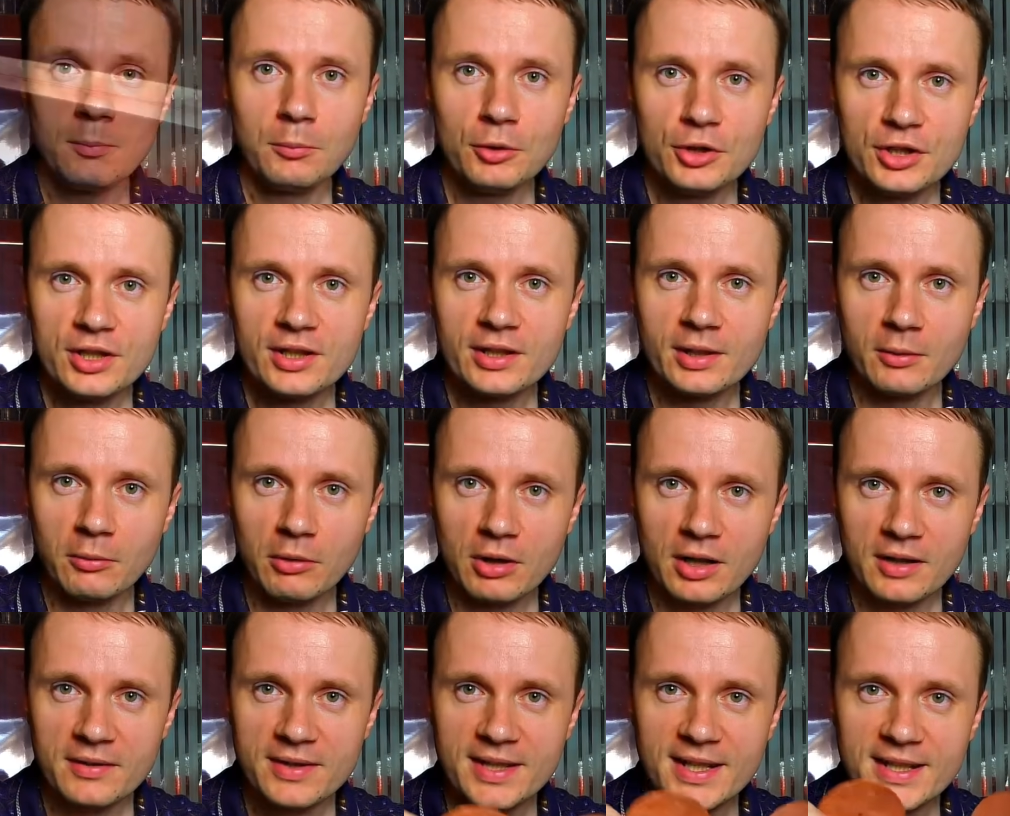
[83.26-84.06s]
Now I've
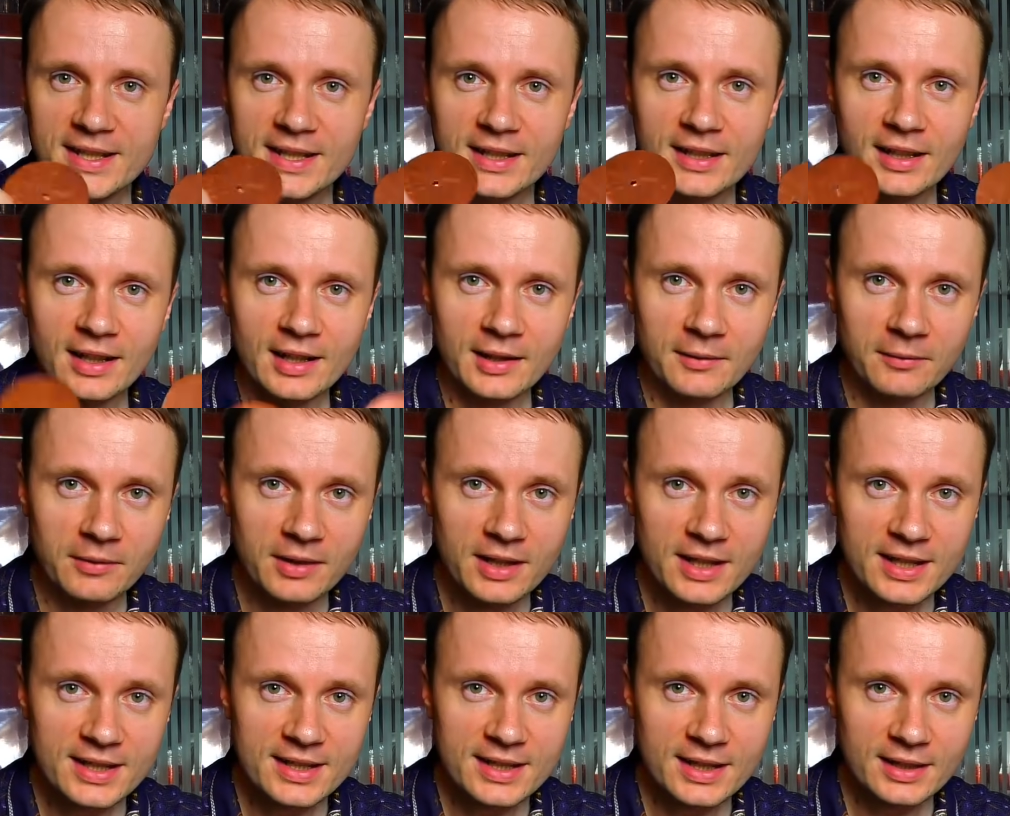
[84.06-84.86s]
got all the
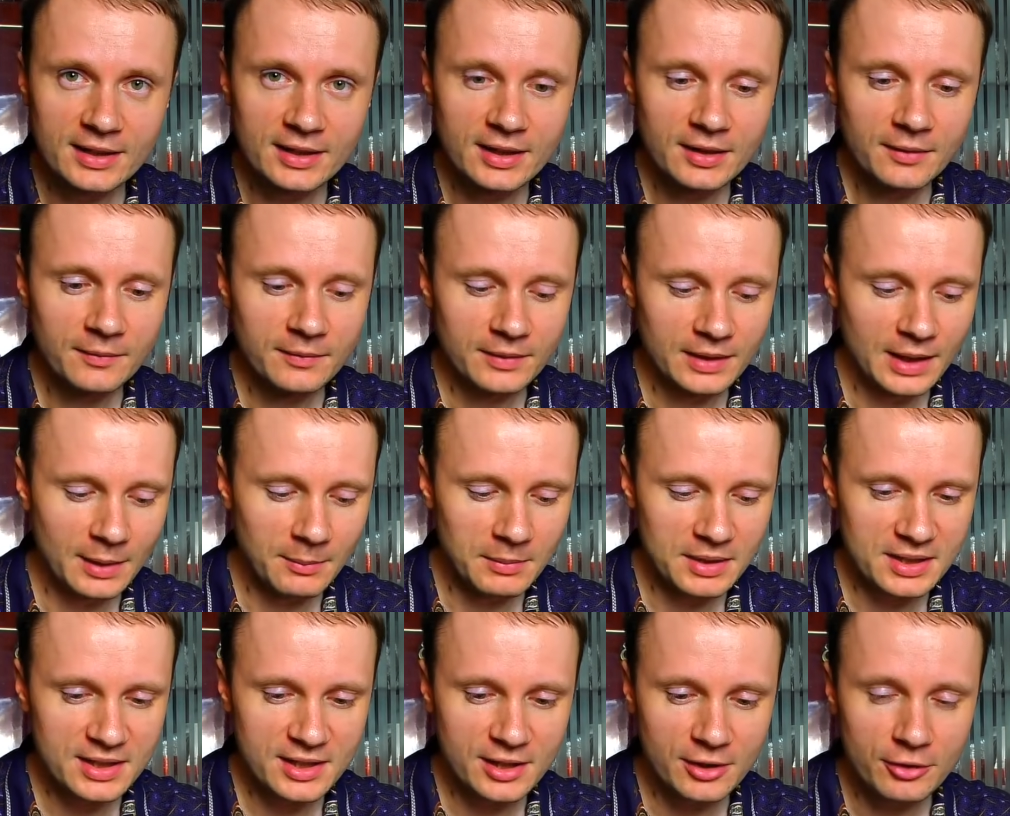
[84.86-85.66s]
details ready, and I
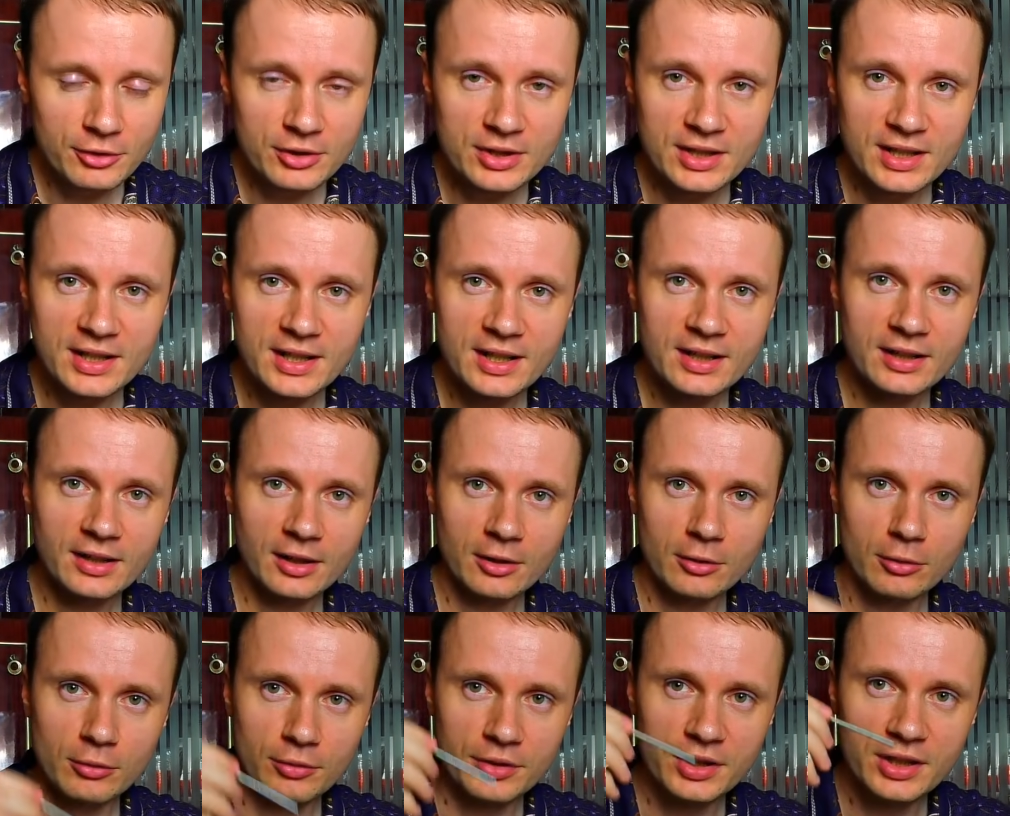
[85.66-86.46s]
have to screw
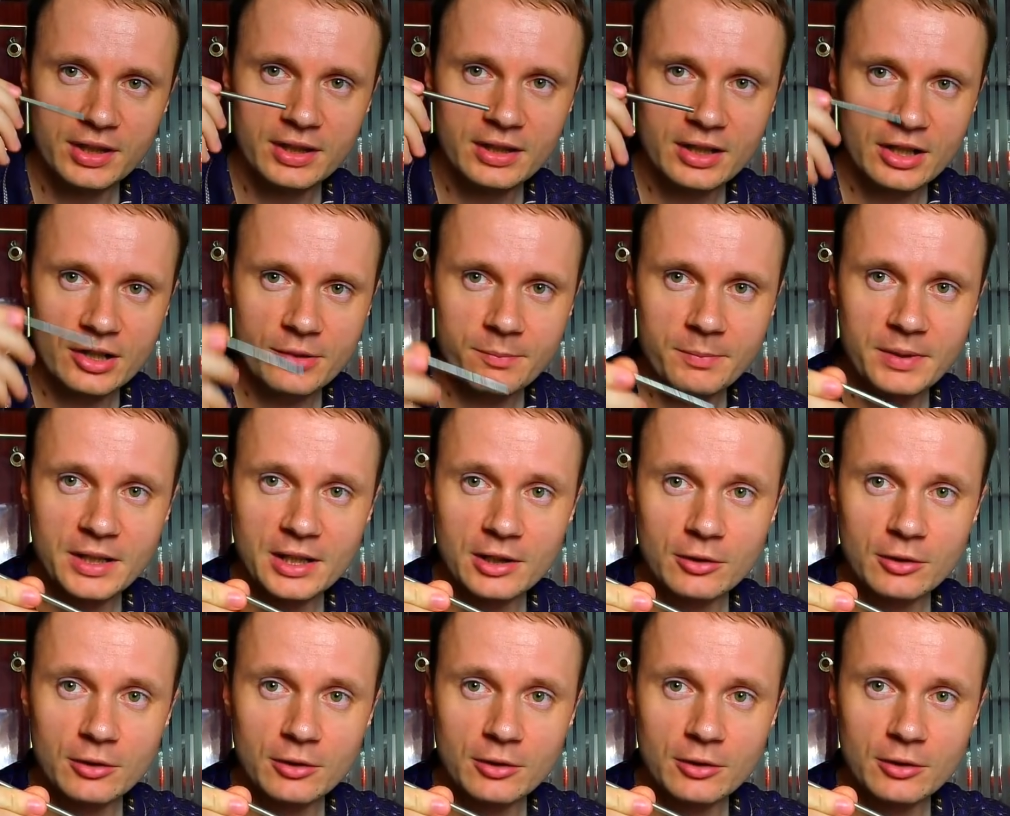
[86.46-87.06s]
these pancakes